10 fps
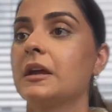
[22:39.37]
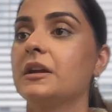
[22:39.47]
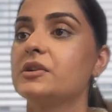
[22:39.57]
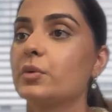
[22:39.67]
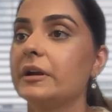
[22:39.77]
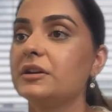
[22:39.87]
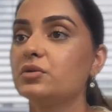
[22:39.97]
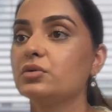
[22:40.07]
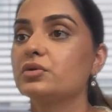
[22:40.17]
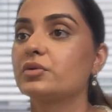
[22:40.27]

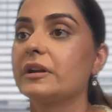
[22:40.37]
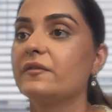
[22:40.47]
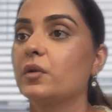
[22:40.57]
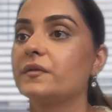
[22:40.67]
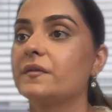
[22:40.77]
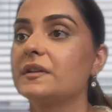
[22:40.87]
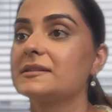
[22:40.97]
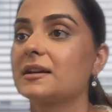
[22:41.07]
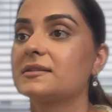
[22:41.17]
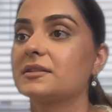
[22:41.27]
22 to 2450
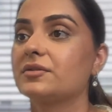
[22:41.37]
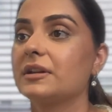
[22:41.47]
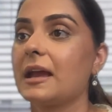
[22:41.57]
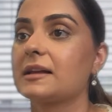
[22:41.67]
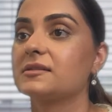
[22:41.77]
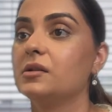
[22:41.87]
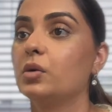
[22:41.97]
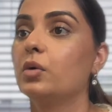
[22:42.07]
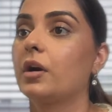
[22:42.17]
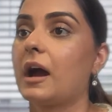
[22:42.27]
is considering as
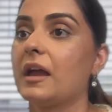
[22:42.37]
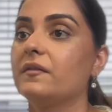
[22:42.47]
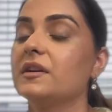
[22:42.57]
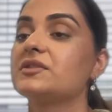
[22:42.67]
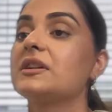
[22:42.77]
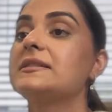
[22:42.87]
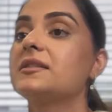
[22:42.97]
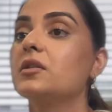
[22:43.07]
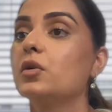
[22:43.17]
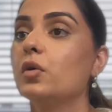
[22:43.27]
low or high wage.
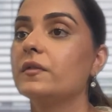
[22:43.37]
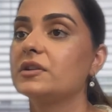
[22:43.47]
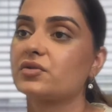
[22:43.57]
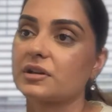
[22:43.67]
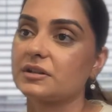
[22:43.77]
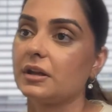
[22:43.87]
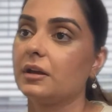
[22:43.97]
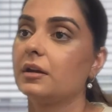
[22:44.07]
It's a low wage, Rajni.